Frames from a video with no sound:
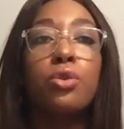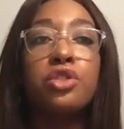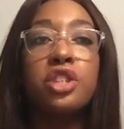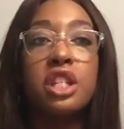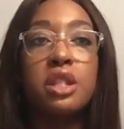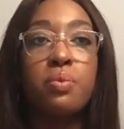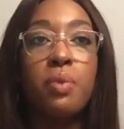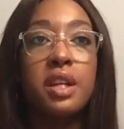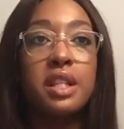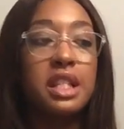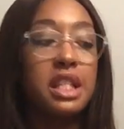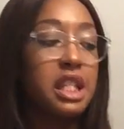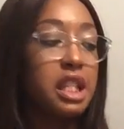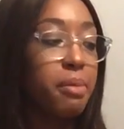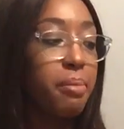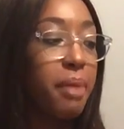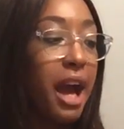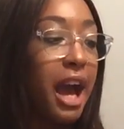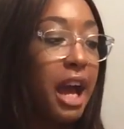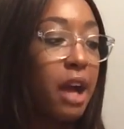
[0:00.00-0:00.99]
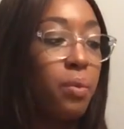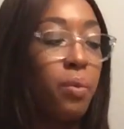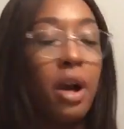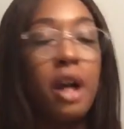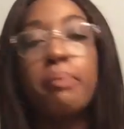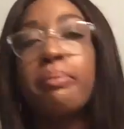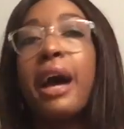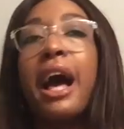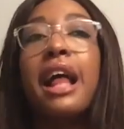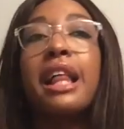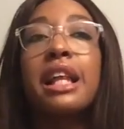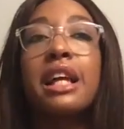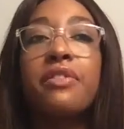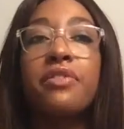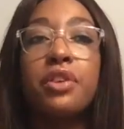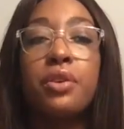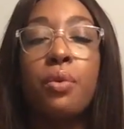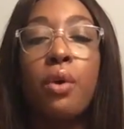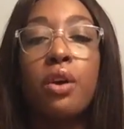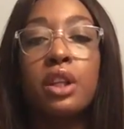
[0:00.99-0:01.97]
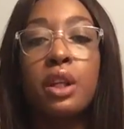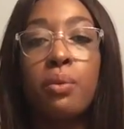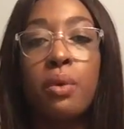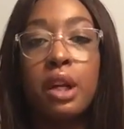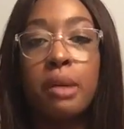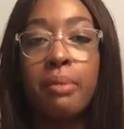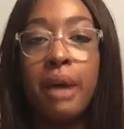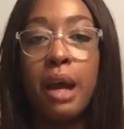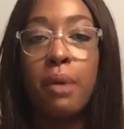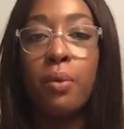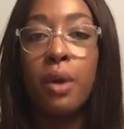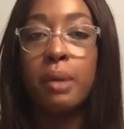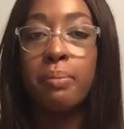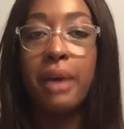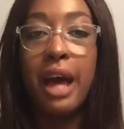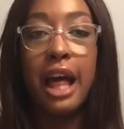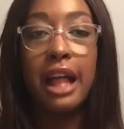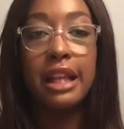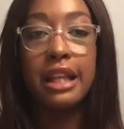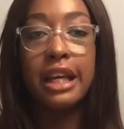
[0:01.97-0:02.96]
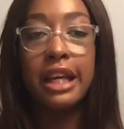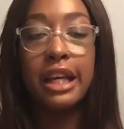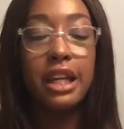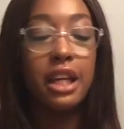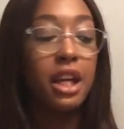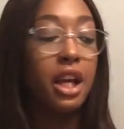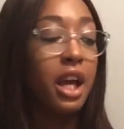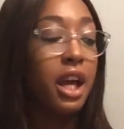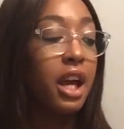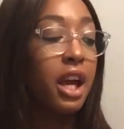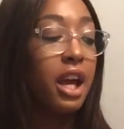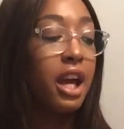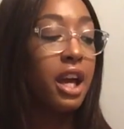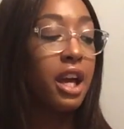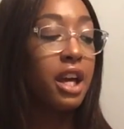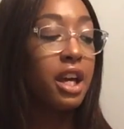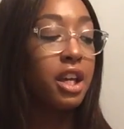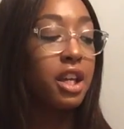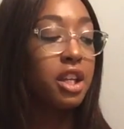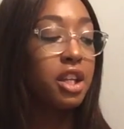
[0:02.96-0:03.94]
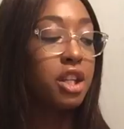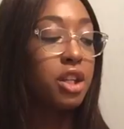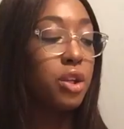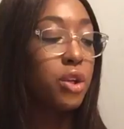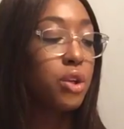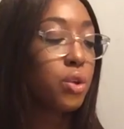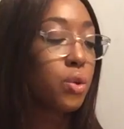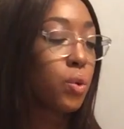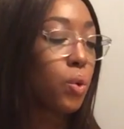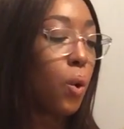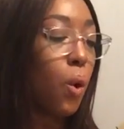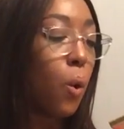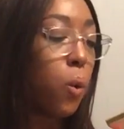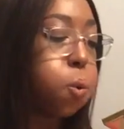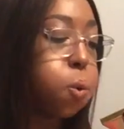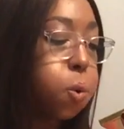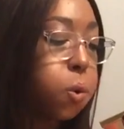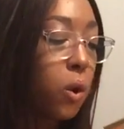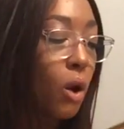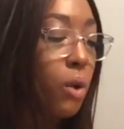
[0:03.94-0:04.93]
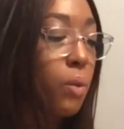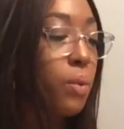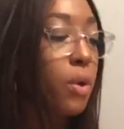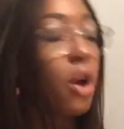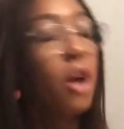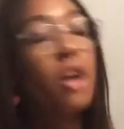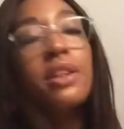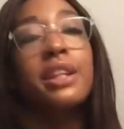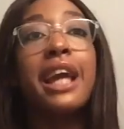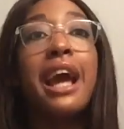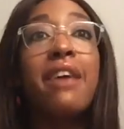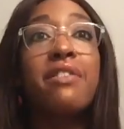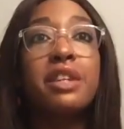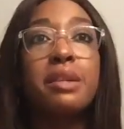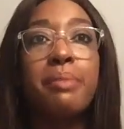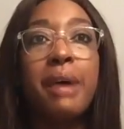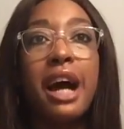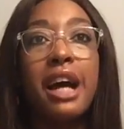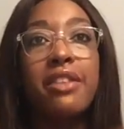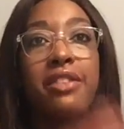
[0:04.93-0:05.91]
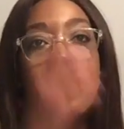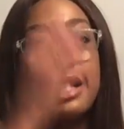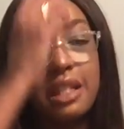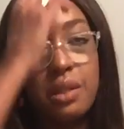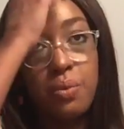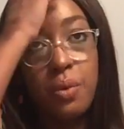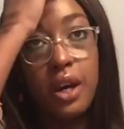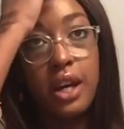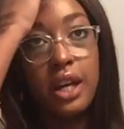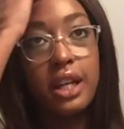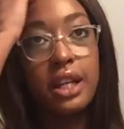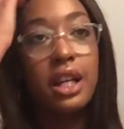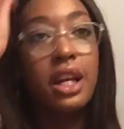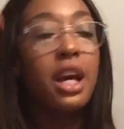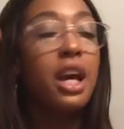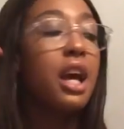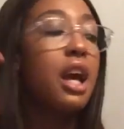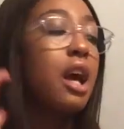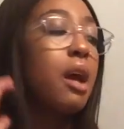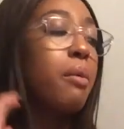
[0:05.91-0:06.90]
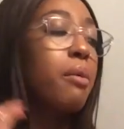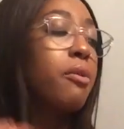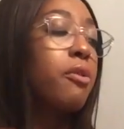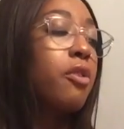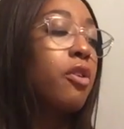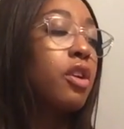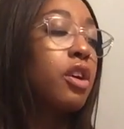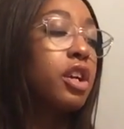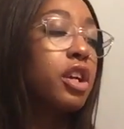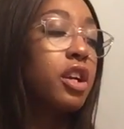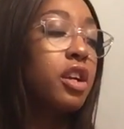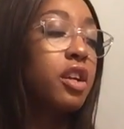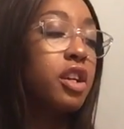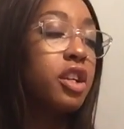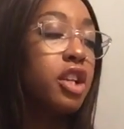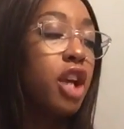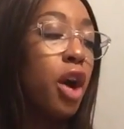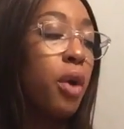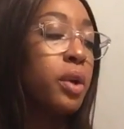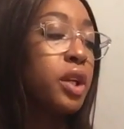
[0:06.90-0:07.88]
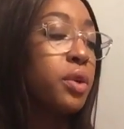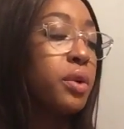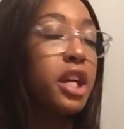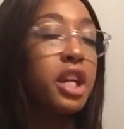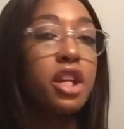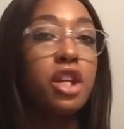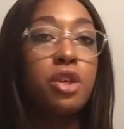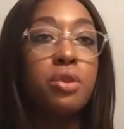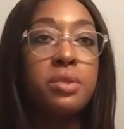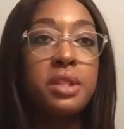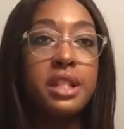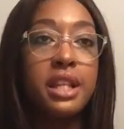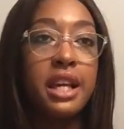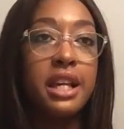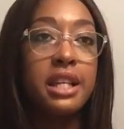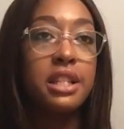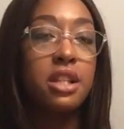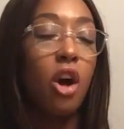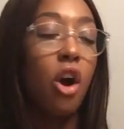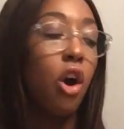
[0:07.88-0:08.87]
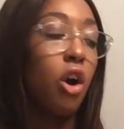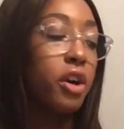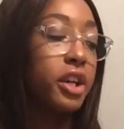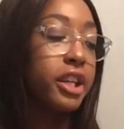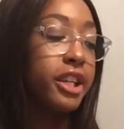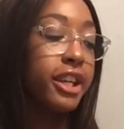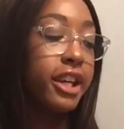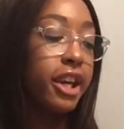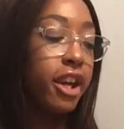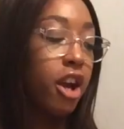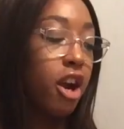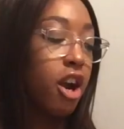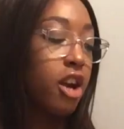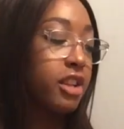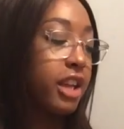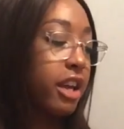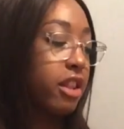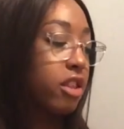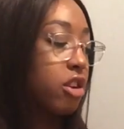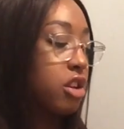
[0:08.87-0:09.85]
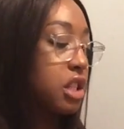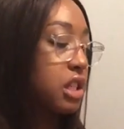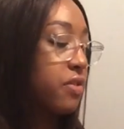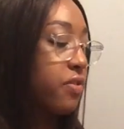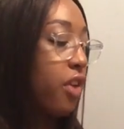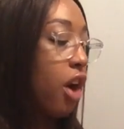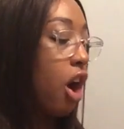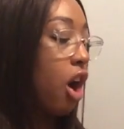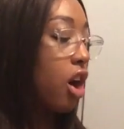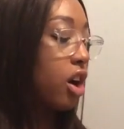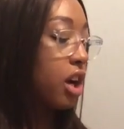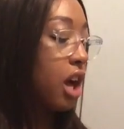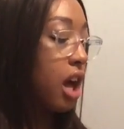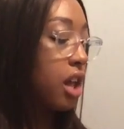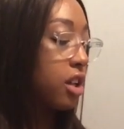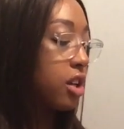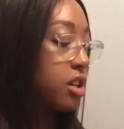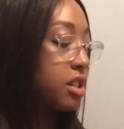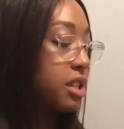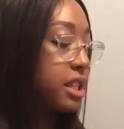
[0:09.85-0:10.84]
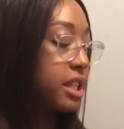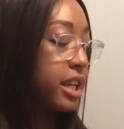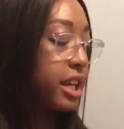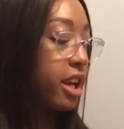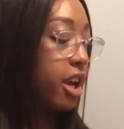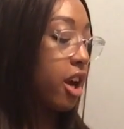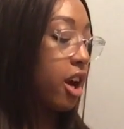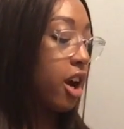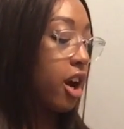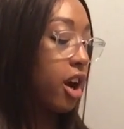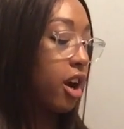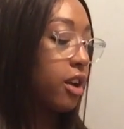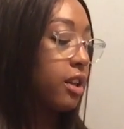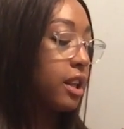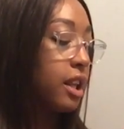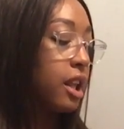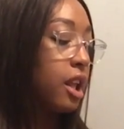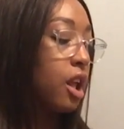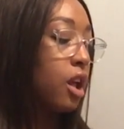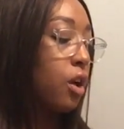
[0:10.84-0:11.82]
who just wants to buy one palette, you only want to buy one palette. You will only have to buy this one. You know, you can use this all year. Like, there's fall colors here,